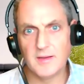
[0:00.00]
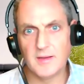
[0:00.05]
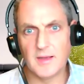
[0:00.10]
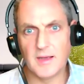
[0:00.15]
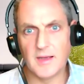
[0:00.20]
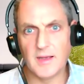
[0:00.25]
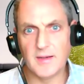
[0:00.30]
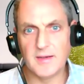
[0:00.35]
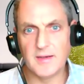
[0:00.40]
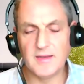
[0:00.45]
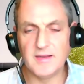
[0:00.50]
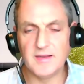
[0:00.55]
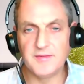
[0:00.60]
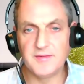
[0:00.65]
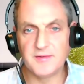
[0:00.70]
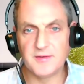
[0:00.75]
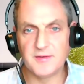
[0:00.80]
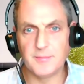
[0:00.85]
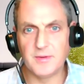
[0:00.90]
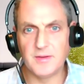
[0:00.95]
and needs
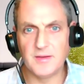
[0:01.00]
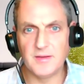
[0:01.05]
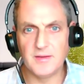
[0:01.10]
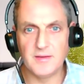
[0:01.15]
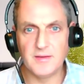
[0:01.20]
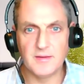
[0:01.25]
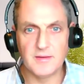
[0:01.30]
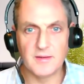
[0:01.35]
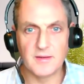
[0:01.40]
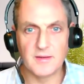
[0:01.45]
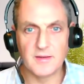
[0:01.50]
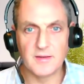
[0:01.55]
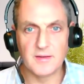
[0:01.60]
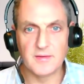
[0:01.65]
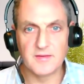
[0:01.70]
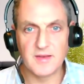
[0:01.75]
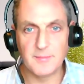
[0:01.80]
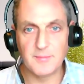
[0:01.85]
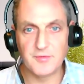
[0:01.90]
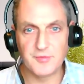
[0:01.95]
to be
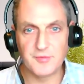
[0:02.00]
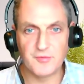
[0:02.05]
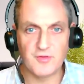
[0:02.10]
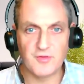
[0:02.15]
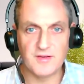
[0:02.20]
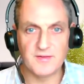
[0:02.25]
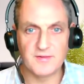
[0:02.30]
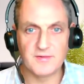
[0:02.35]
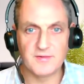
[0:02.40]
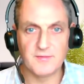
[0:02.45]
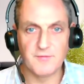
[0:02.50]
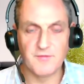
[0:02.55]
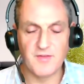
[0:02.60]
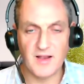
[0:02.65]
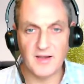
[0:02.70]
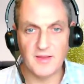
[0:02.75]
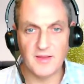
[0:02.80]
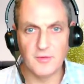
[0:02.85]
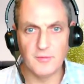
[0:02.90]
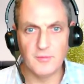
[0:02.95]
demonstrate
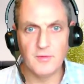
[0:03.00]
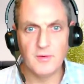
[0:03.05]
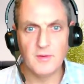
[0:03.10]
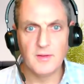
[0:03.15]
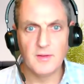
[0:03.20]
value,